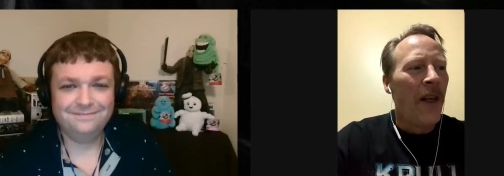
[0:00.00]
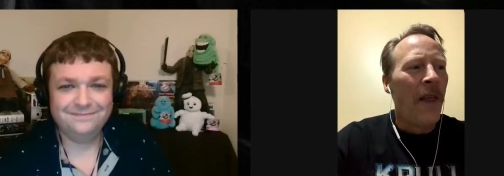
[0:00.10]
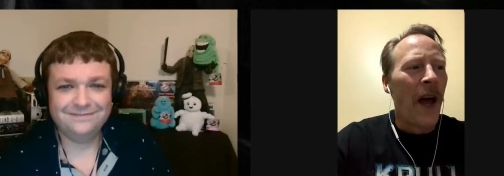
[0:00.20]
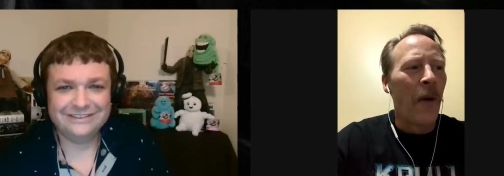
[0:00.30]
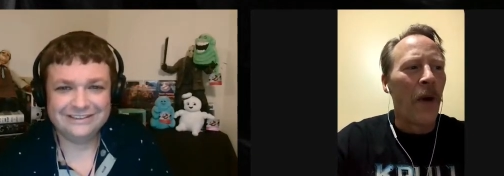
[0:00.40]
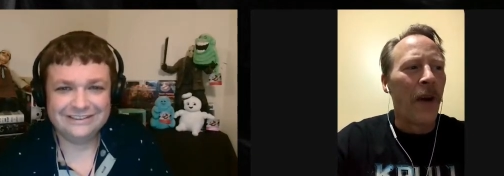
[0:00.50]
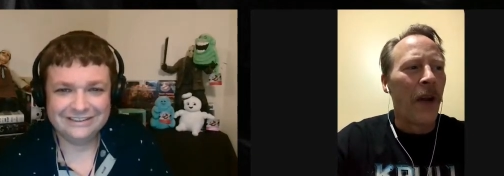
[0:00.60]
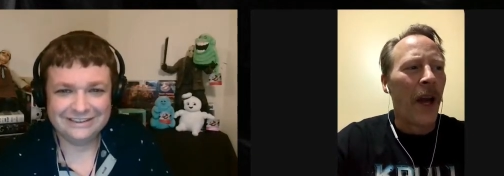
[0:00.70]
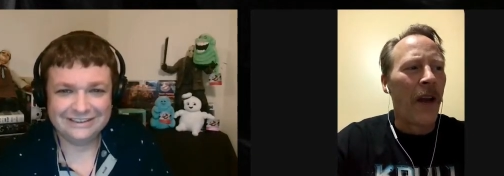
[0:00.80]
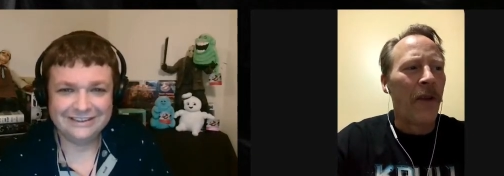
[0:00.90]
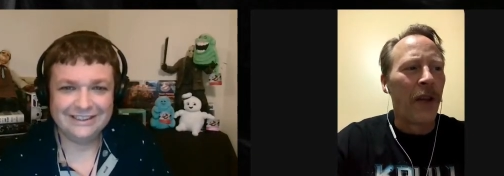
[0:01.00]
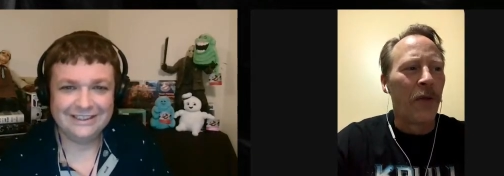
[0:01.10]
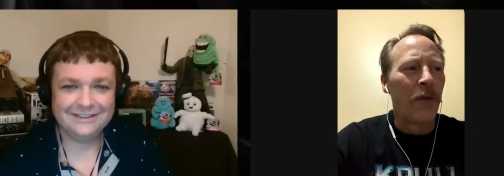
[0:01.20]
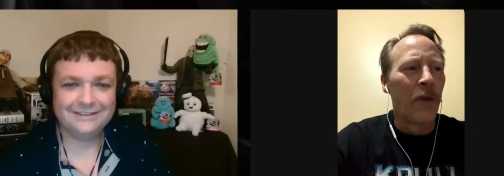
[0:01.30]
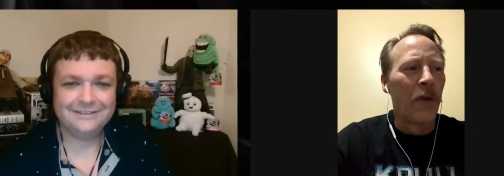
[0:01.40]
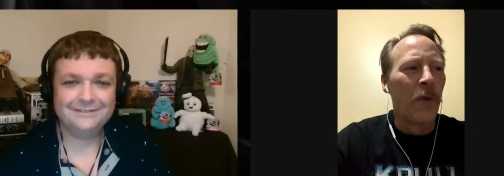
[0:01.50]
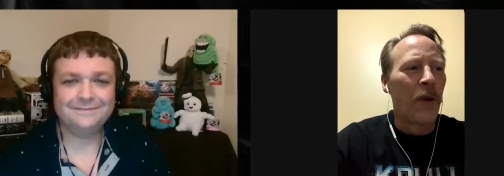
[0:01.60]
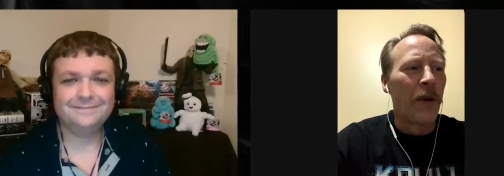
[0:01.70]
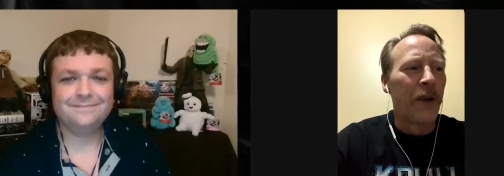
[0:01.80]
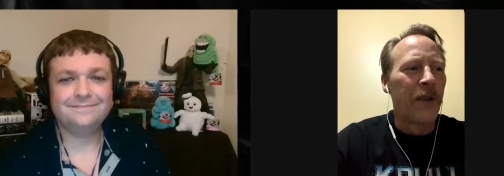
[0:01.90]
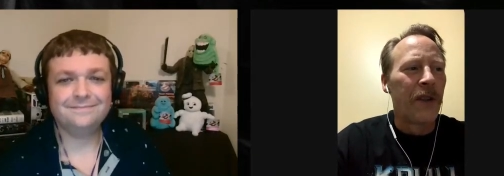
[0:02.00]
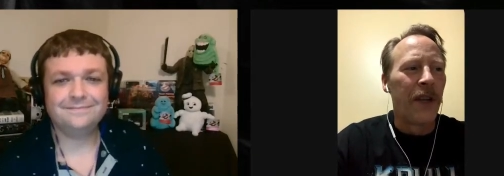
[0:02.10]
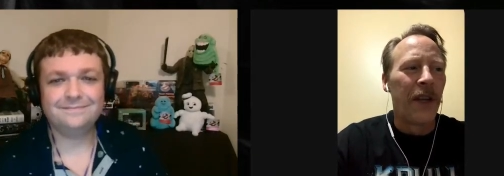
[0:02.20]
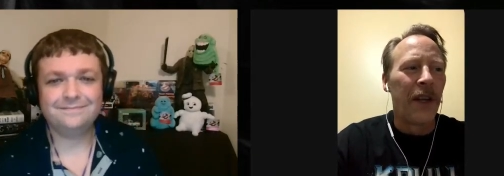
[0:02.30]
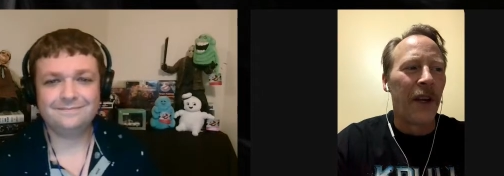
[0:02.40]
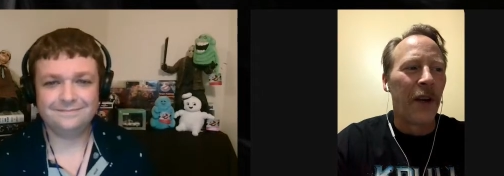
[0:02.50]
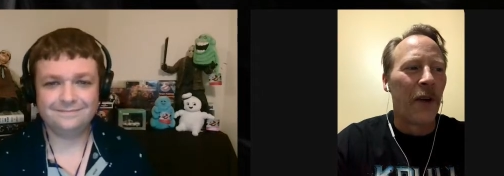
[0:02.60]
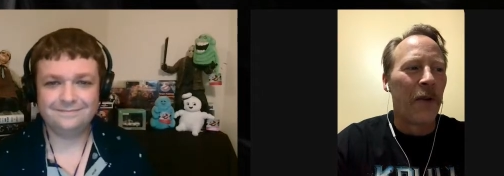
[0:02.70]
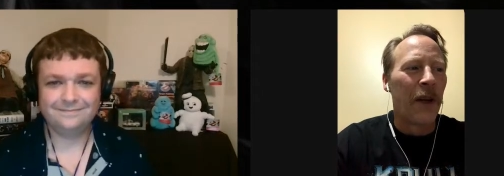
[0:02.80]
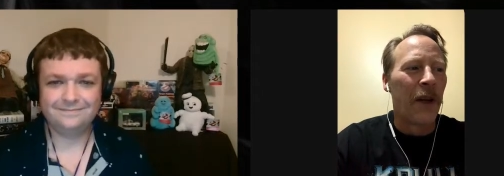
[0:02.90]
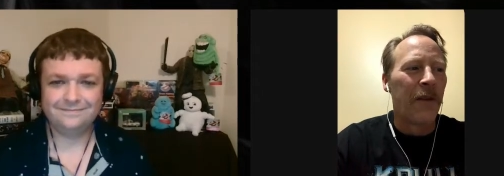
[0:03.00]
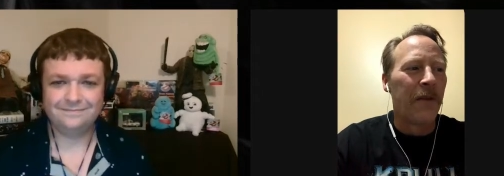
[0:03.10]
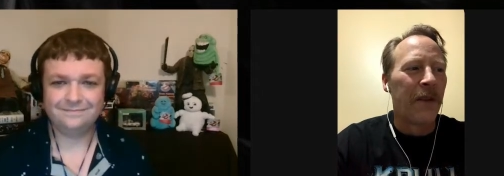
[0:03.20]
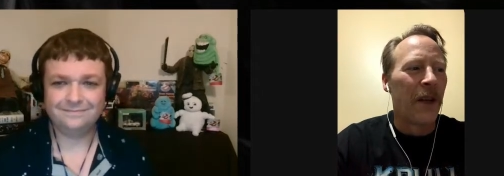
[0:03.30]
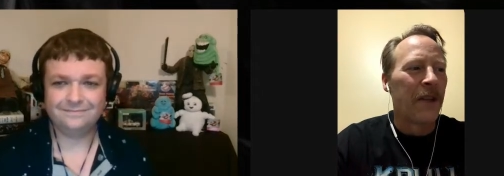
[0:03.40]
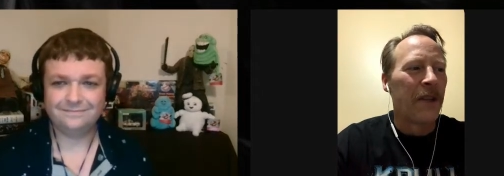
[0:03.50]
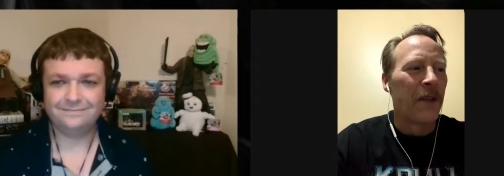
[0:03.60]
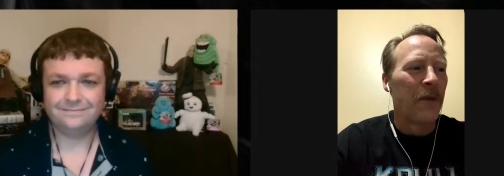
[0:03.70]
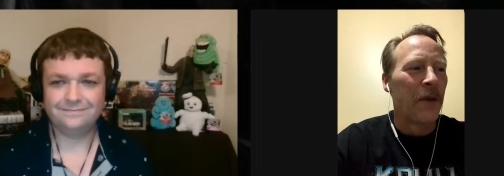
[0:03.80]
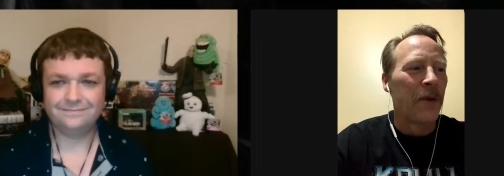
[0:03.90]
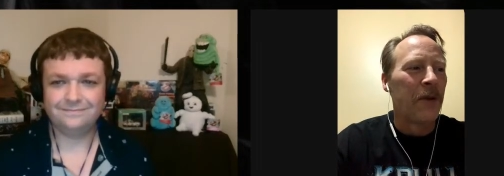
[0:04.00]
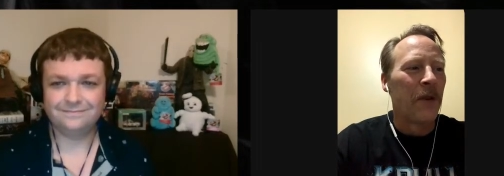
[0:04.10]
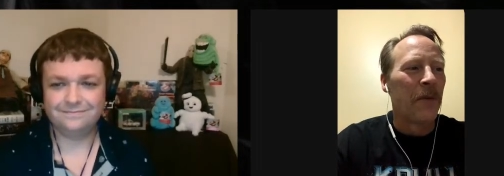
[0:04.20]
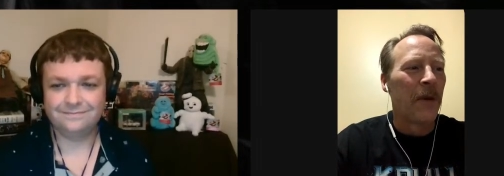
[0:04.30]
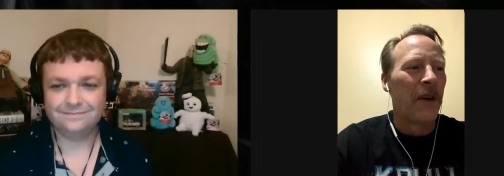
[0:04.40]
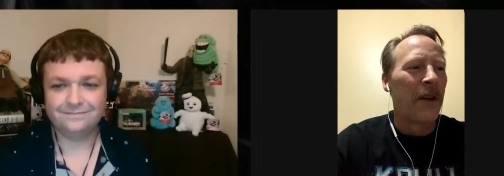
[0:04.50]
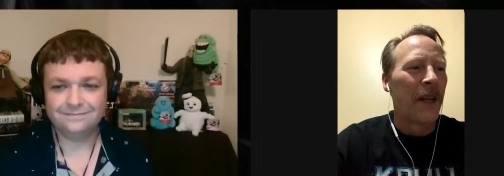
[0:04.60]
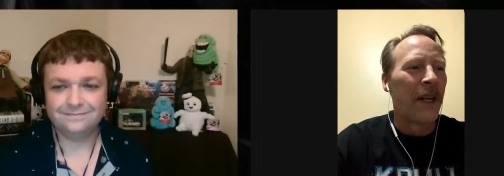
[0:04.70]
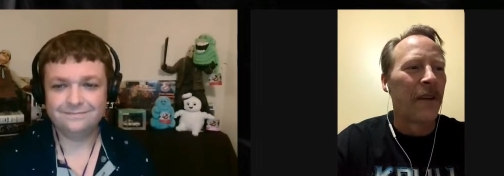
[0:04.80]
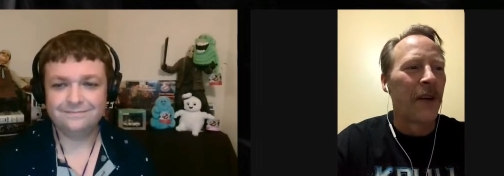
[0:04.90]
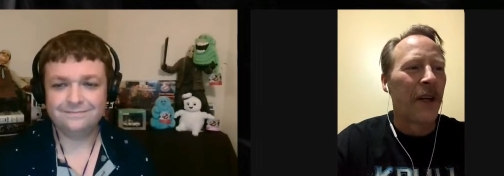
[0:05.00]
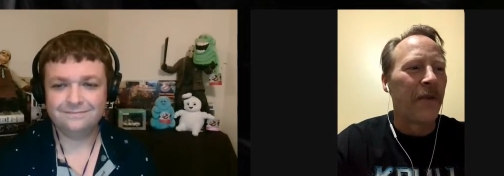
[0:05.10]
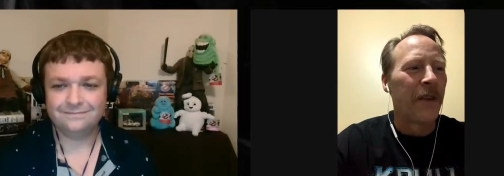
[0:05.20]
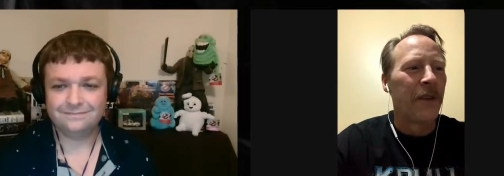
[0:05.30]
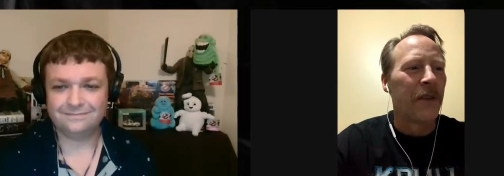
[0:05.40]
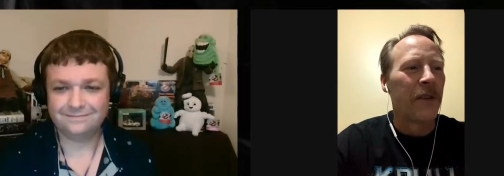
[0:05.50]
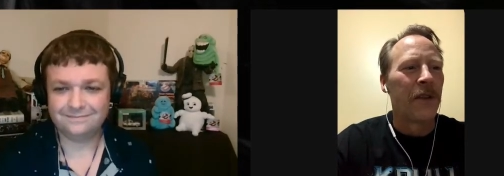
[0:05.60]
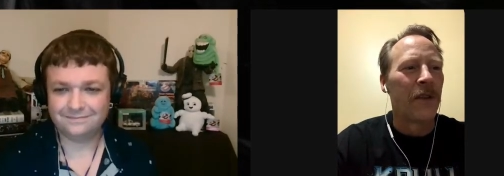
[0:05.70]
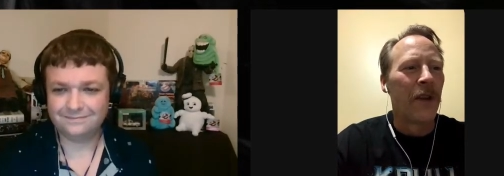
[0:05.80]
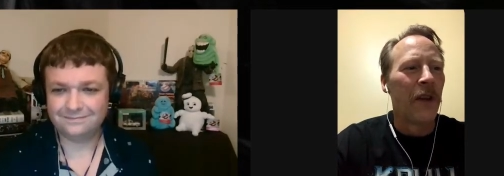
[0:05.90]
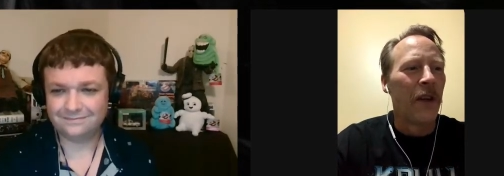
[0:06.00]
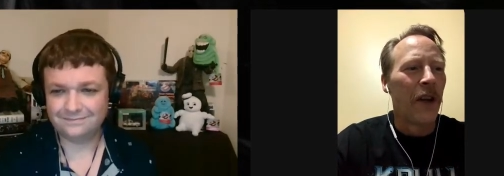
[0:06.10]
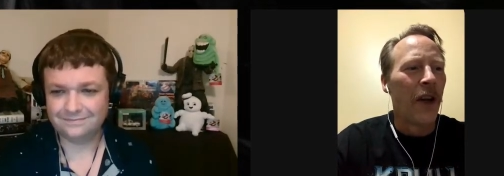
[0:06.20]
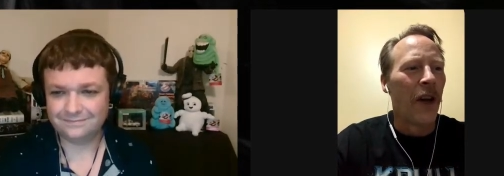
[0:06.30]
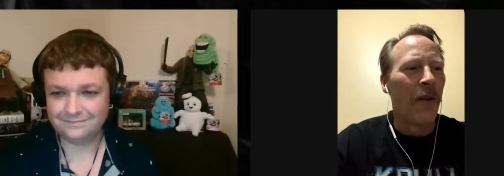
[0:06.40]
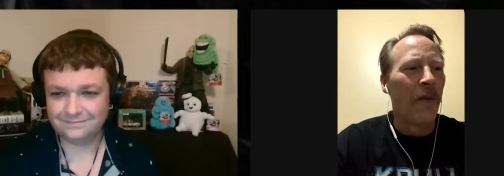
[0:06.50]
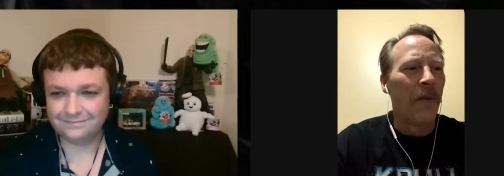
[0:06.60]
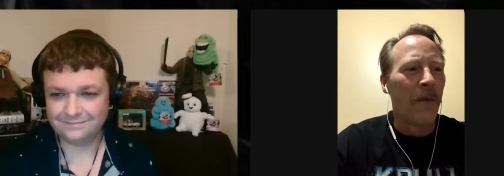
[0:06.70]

Speaker 1: that one having the road warriors nikita koloff dusty rhodes and paul ellering versus uh,